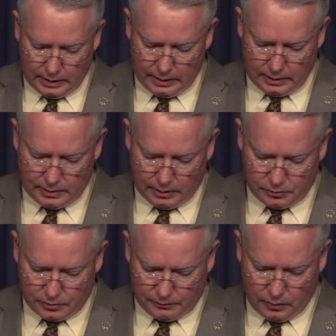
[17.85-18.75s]
and
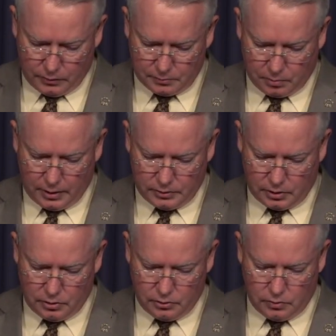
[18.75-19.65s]
intelligence-focused
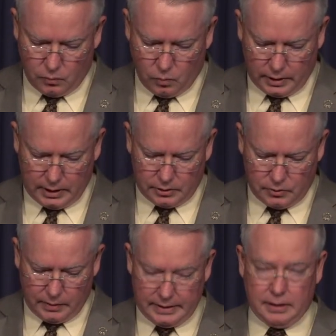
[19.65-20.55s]
prosecution working
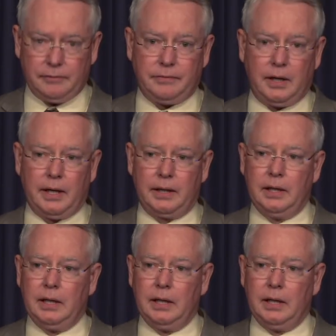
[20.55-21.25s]
to identify